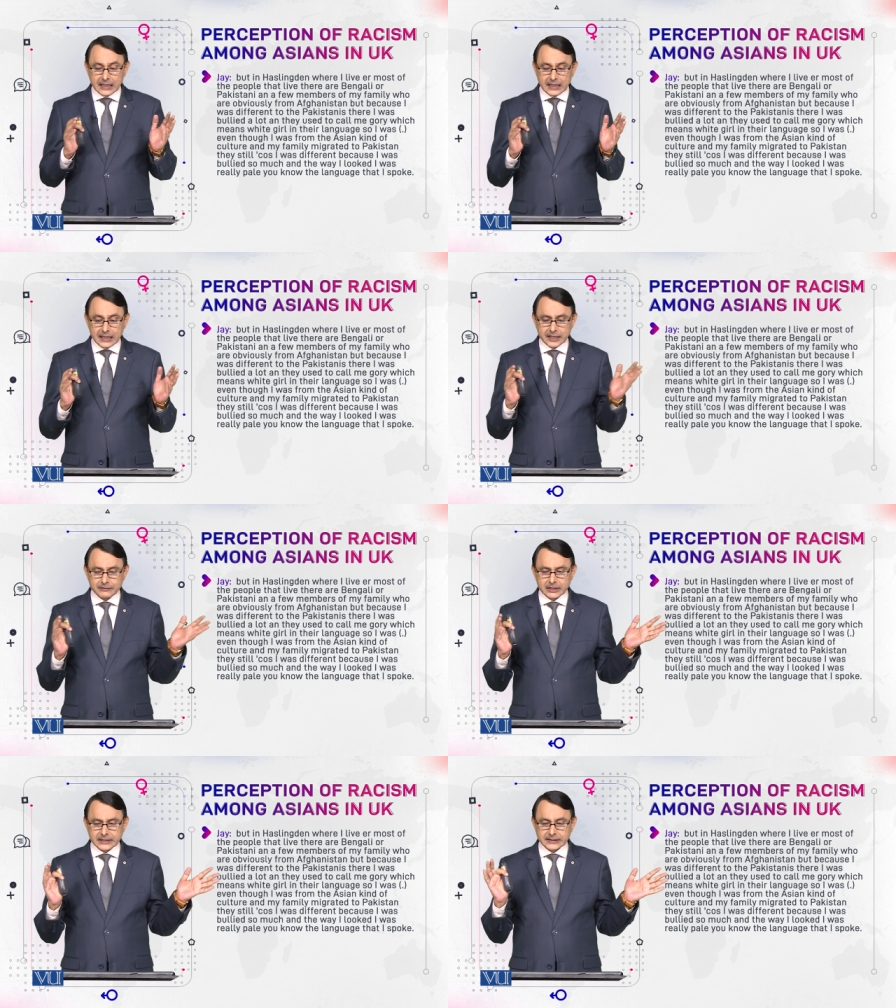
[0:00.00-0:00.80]
I
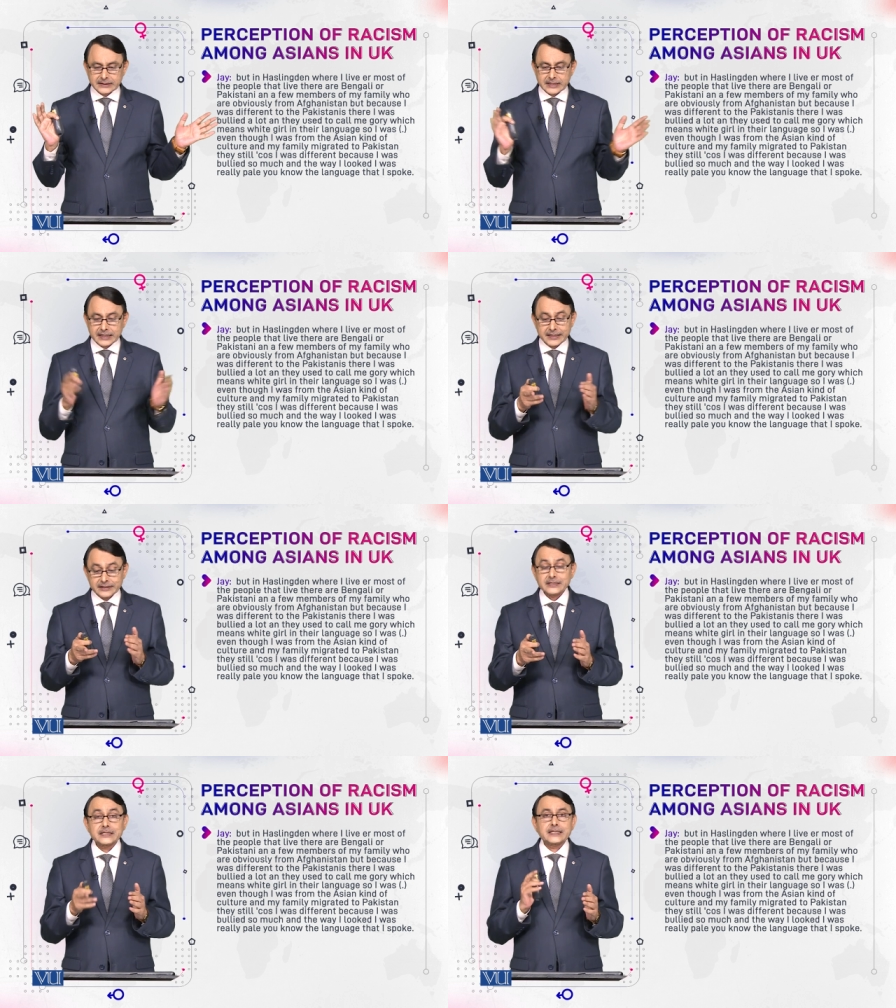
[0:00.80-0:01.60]
was, uh,
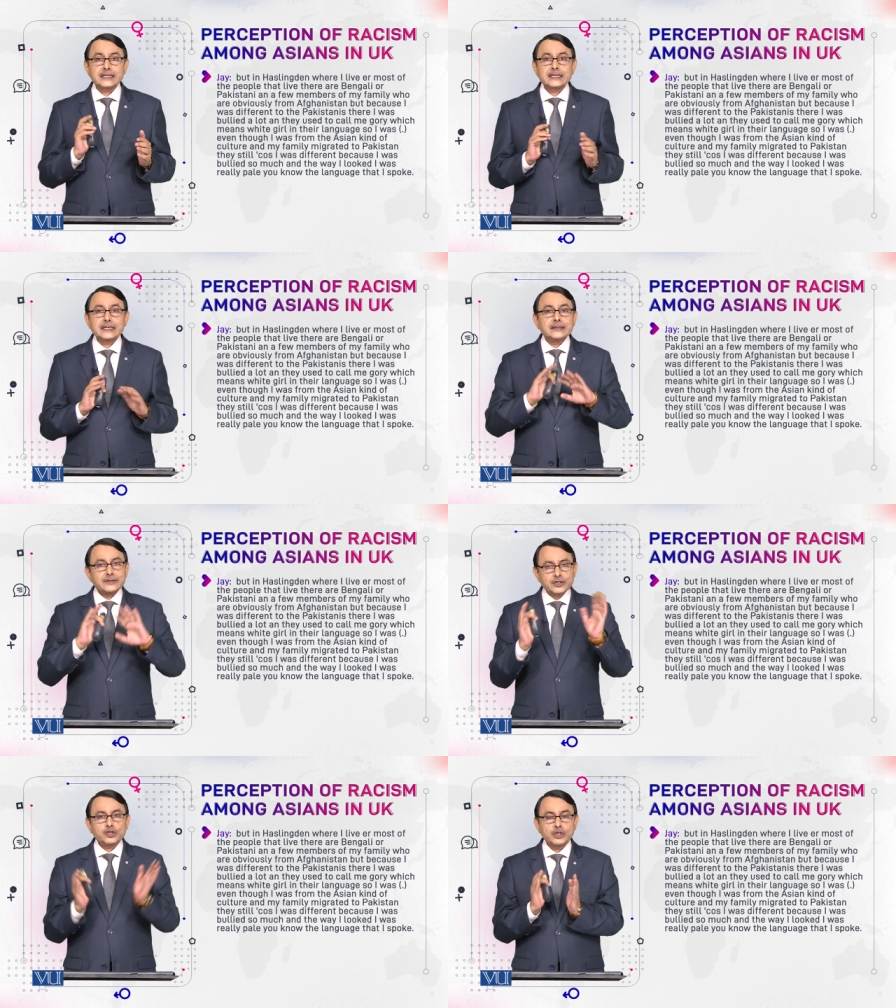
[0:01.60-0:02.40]
this is a
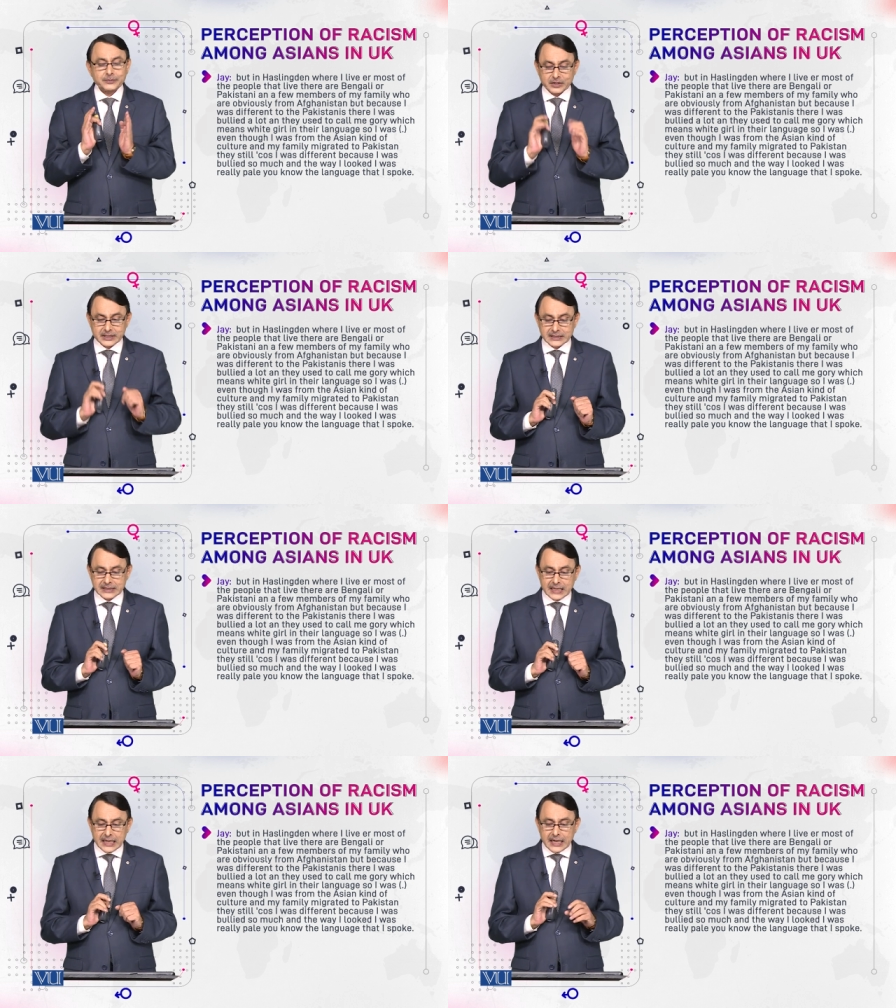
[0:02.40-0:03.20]
short pause,
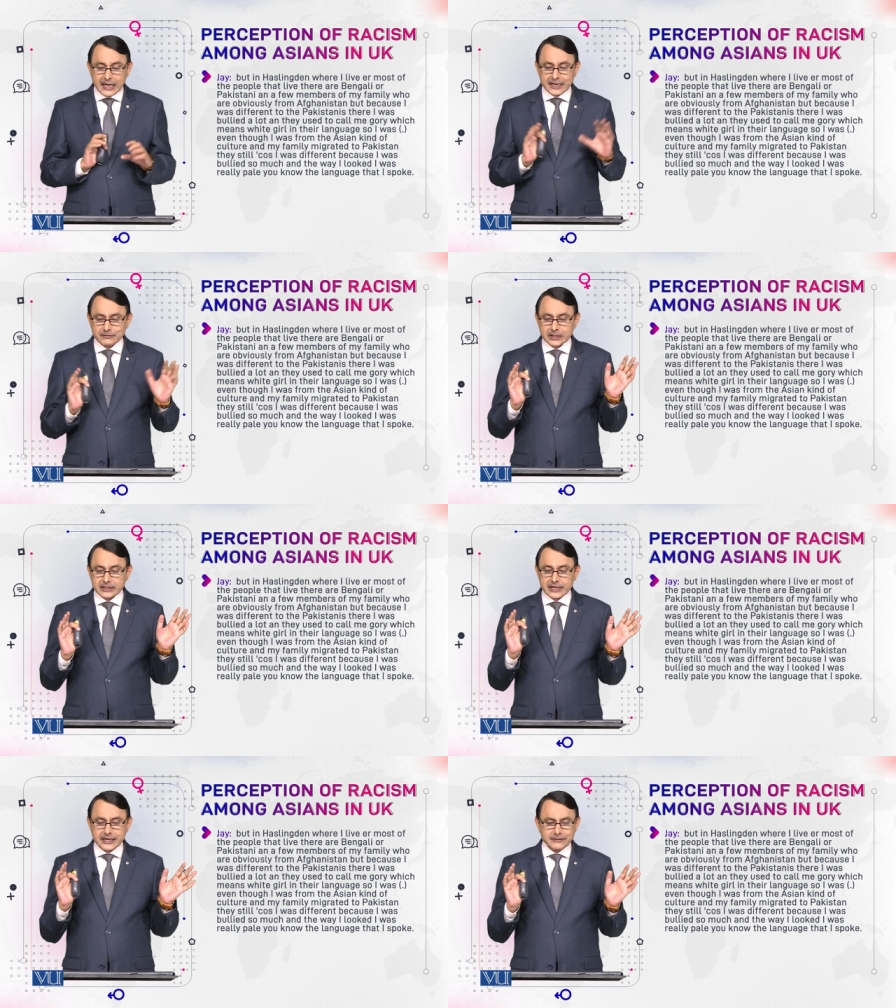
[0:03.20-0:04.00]
I was,
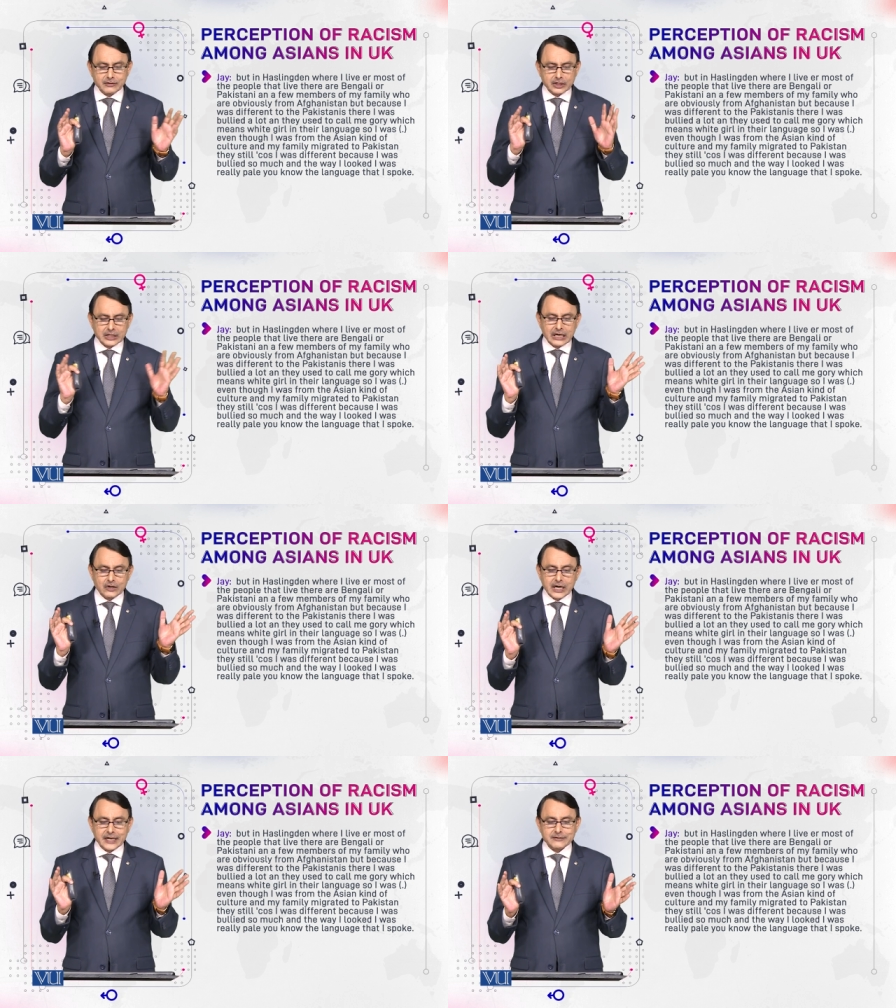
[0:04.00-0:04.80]
even though
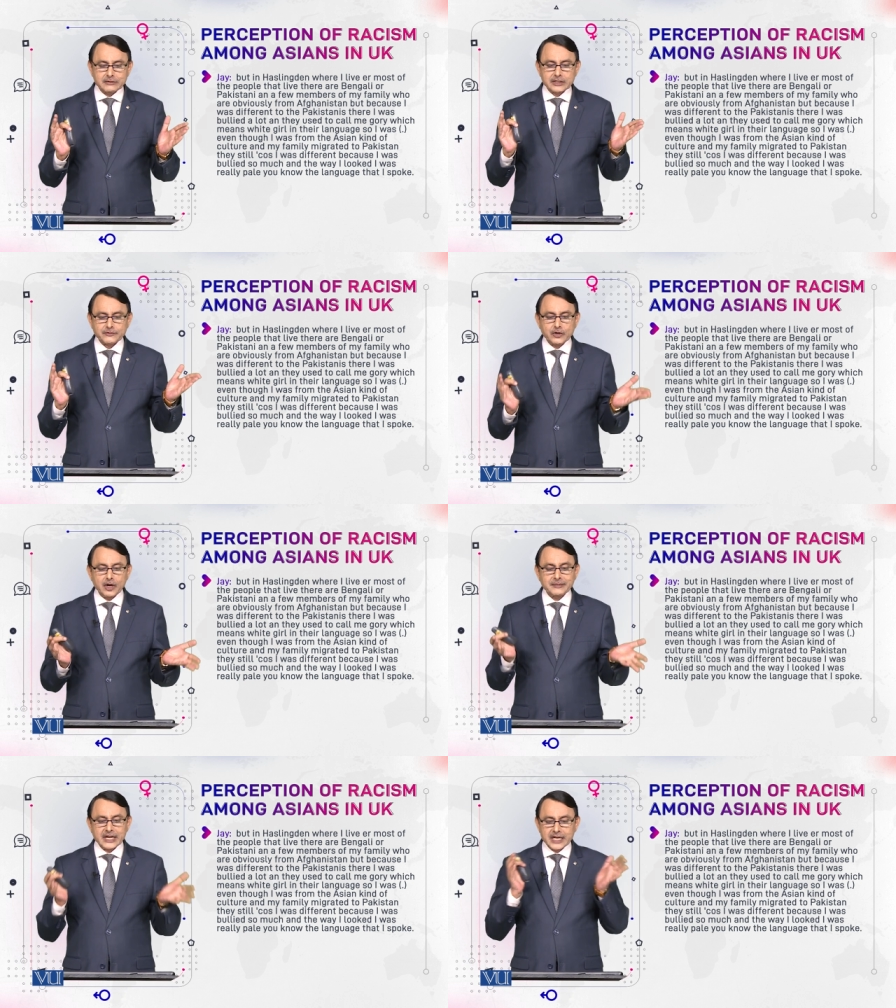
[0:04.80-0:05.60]
I was
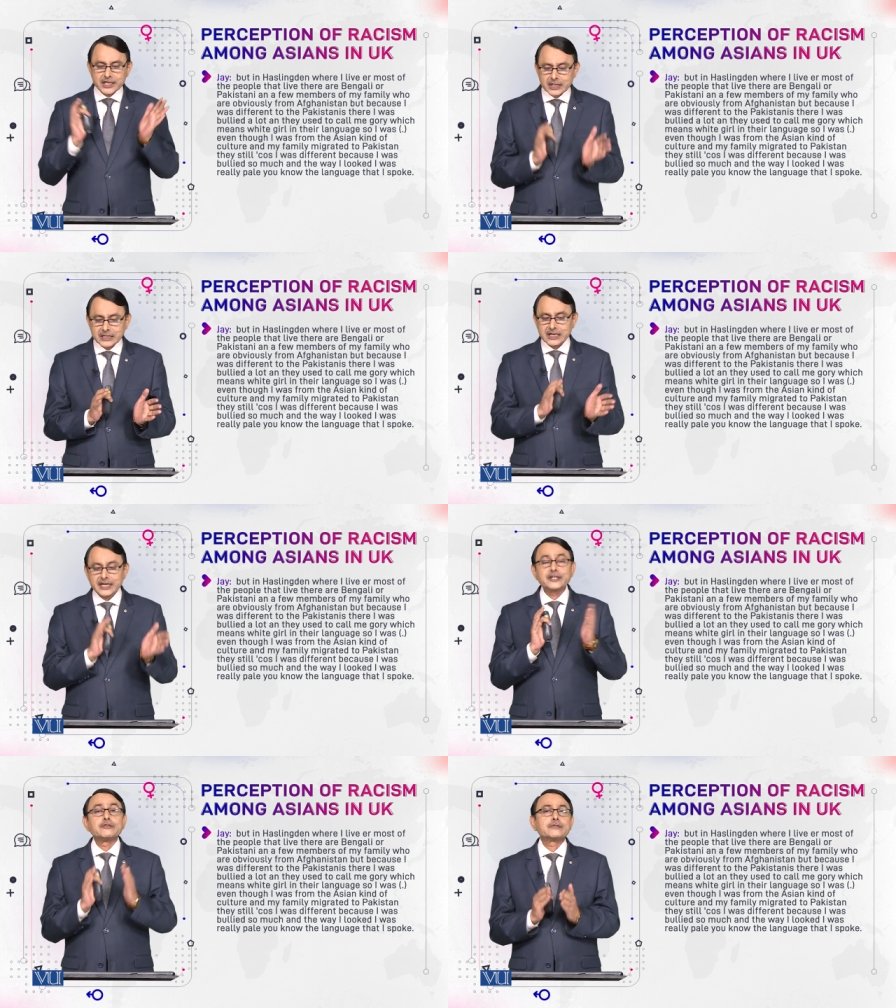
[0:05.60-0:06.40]
from Asian
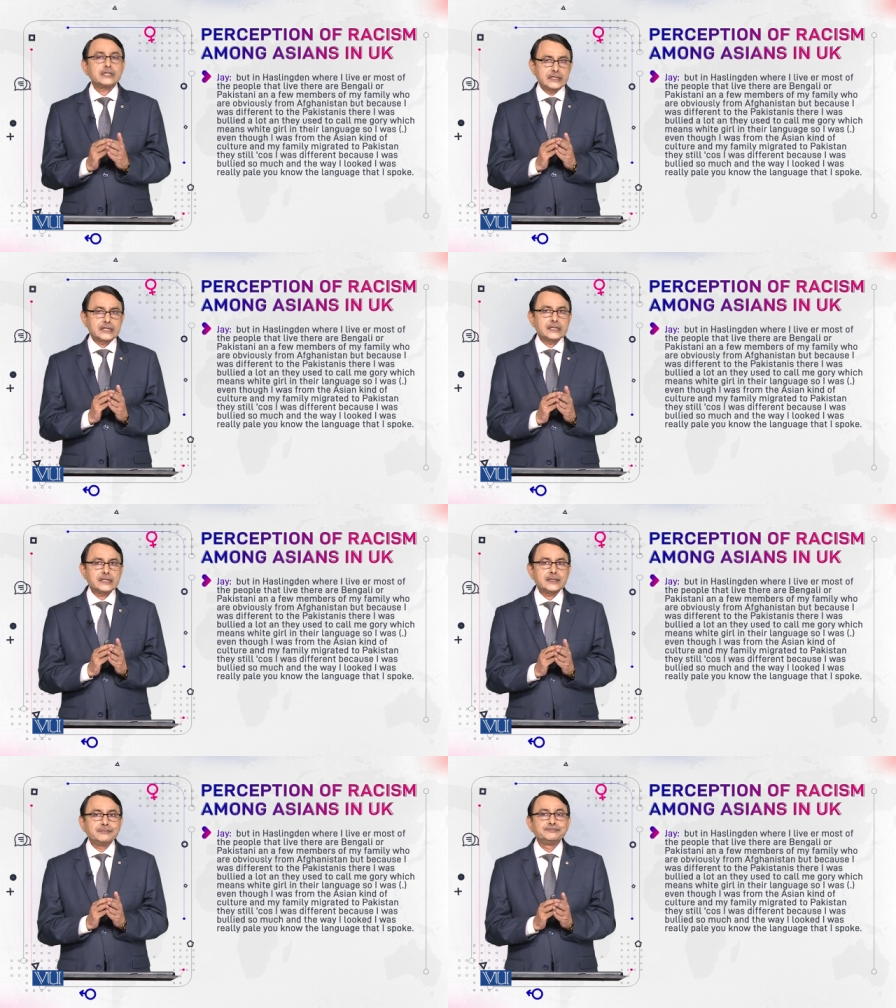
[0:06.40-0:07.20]
kind of culture,